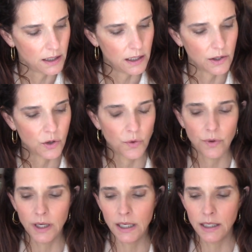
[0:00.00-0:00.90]
the
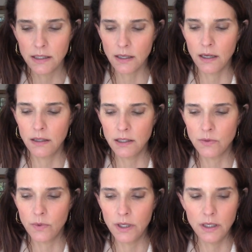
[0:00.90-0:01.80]
ingredients on
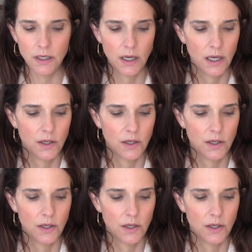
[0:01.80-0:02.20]
this one